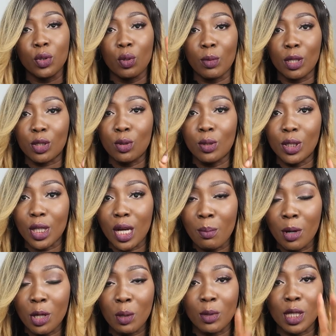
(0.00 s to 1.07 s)
So you
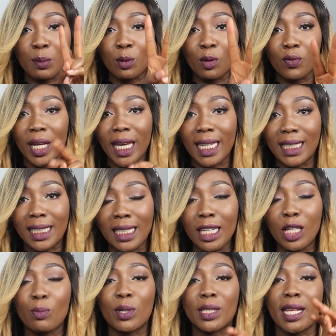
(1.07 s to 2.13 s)
must know German, you must be over
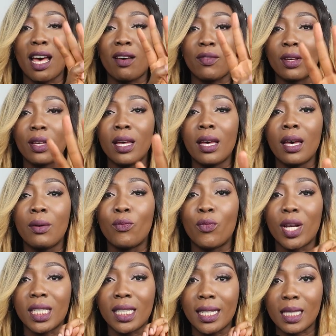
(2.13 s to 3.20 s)
18, you must have
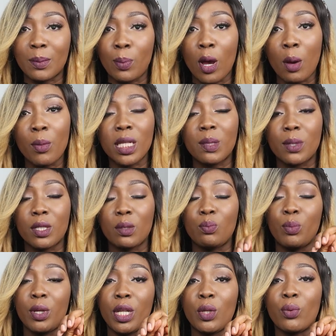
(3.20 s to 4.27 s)
a residence
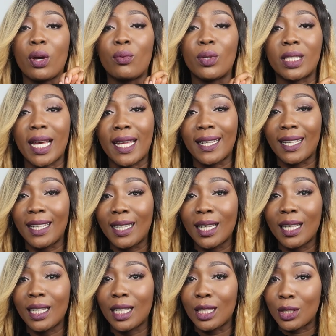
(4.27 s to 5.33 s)
permit, meaning you are
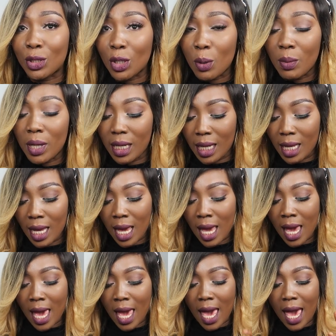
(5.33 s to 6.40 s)
residing legally in
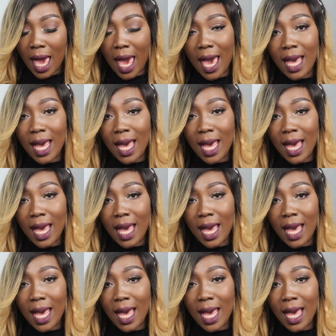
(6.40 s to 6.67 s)
Germany,